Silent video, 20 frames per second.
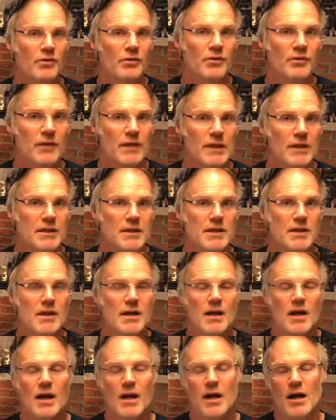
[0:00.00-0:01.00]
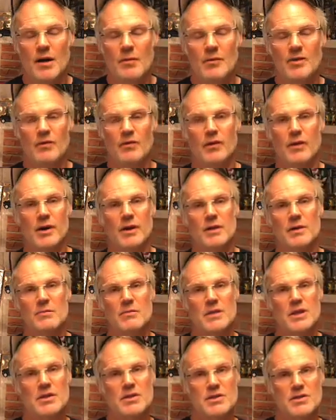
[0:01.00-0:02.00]
fleet uh, before it can
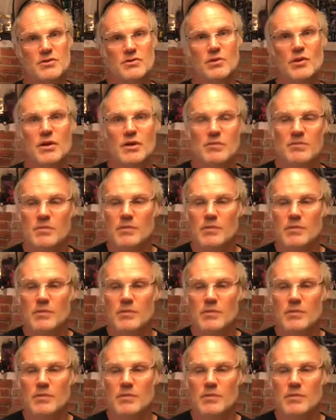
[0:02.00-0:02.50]
be destroyed